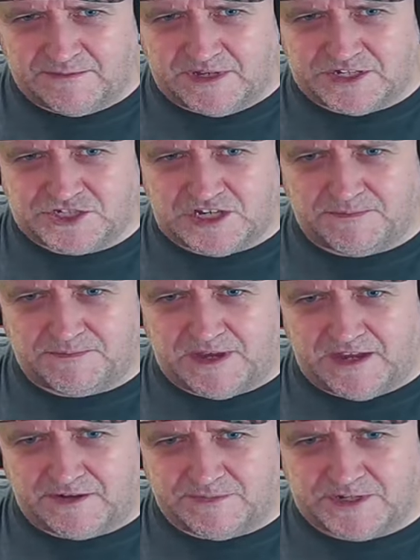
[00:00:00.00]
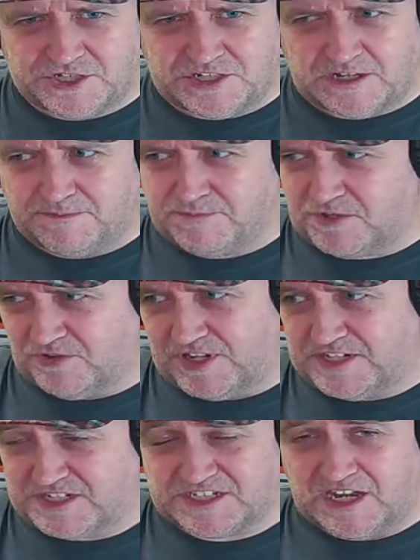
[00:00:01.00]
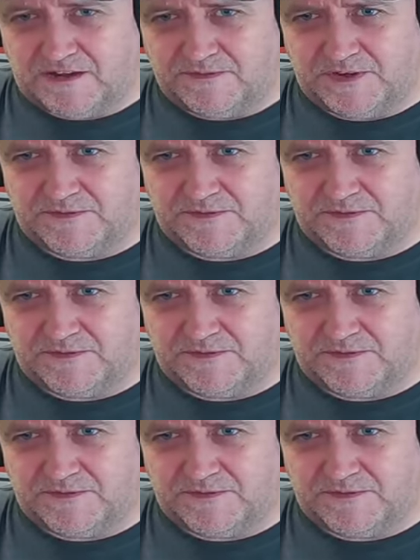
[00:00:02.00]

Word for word: my ship, out of my ship, create a save,